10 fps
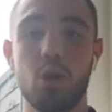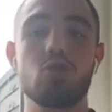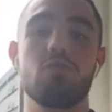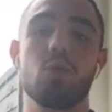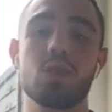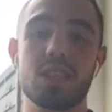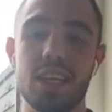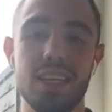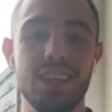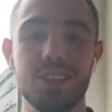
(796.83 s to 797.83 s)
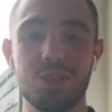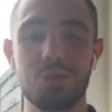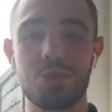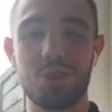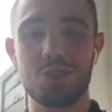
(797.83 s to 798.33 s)
buzz around the city.
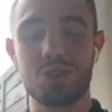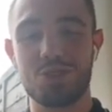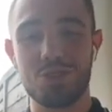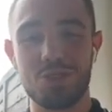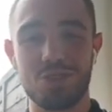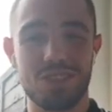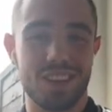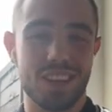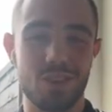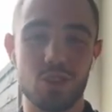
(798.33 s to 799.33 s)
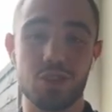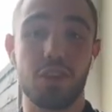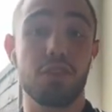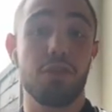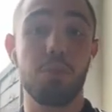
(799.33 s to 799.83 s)
Not just for
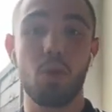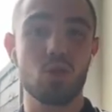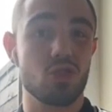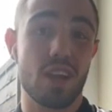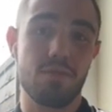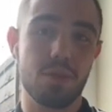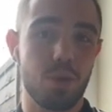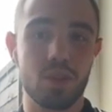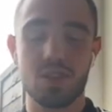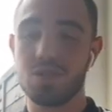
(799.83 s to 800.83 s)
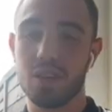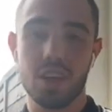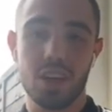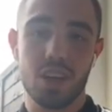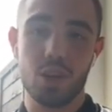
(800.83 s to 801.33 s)
the football, just everybody's
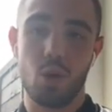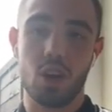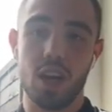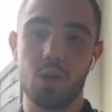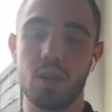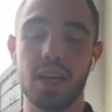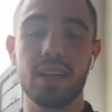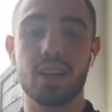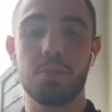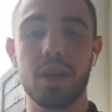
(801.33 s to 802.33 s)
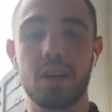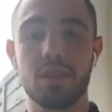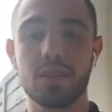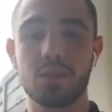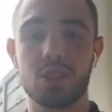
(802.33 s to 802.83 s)
on cloud nine at the minute,
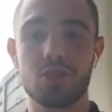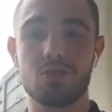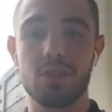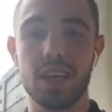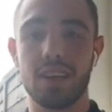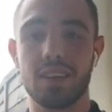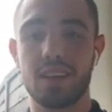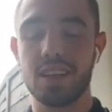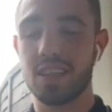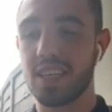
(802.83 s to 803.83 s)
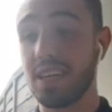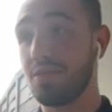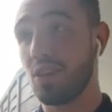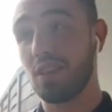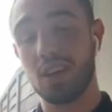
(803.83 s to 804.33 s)
which is great. And you see
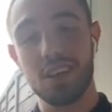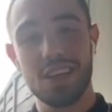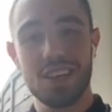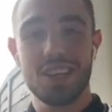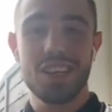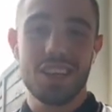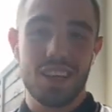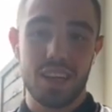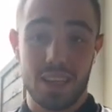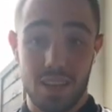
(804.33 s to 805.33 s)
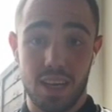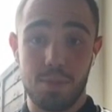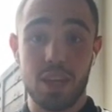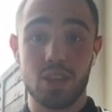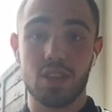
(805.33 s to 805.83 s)
even on the, like I
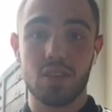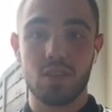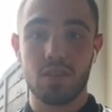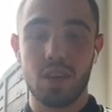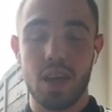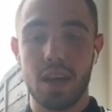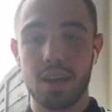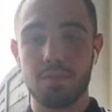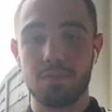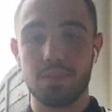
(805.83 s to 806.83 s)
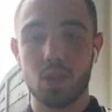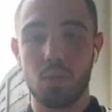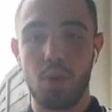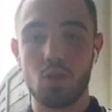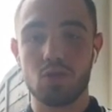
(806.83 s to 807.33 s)
mentioned, on the
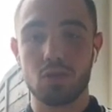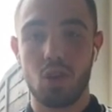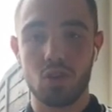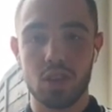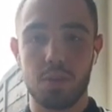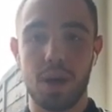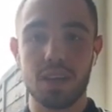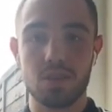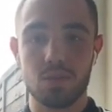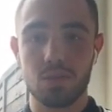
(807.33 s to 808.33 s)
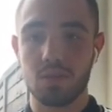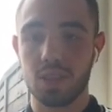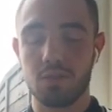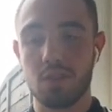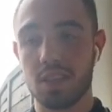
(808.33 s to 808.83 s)
boxing cards in the past,
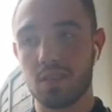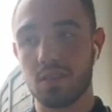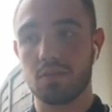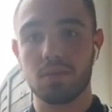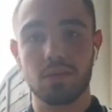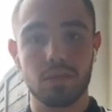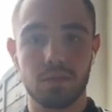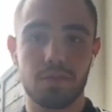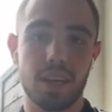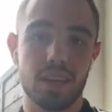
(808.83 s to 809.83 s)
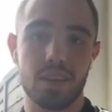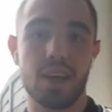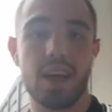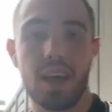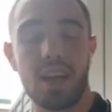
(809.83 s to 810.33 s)
Ritson fighting
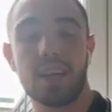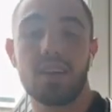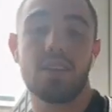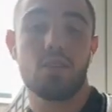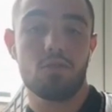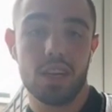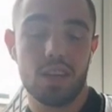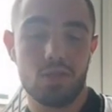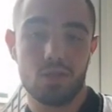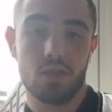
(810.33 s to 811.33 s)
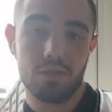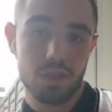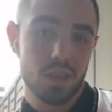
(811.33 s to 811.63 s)
their headline in the arena and stuff,